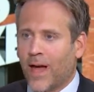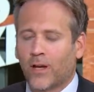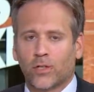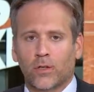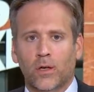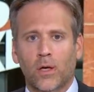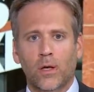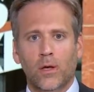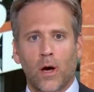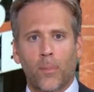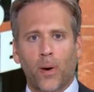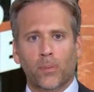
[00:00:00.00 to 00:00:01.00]
actually
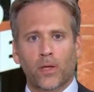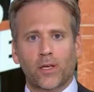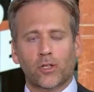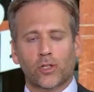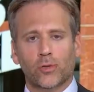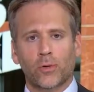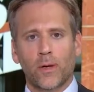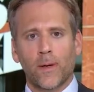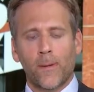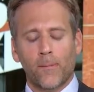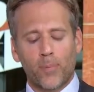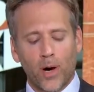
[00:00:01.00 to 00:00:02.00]
a public issue.
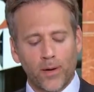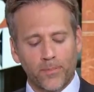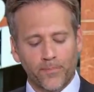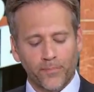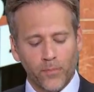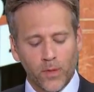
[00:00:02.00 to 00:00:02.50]
But